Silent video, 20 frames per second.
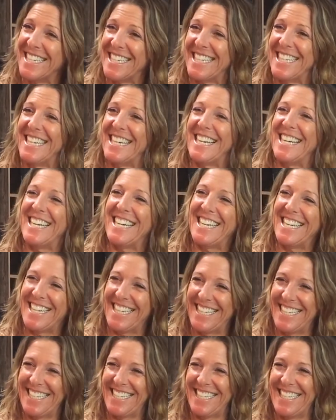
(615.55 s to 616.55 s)

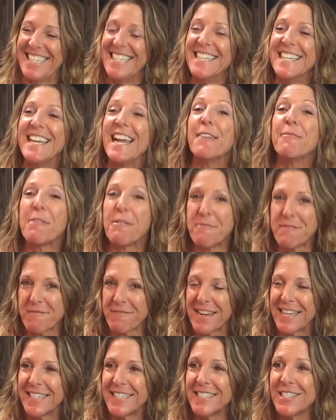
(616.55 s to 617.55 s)
and when we
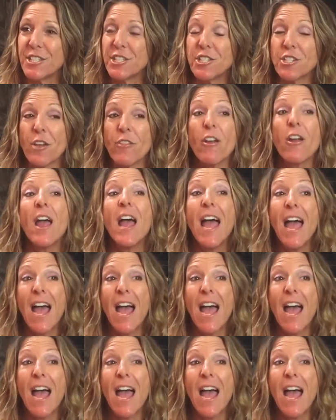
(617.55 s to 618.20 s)
ran into each other,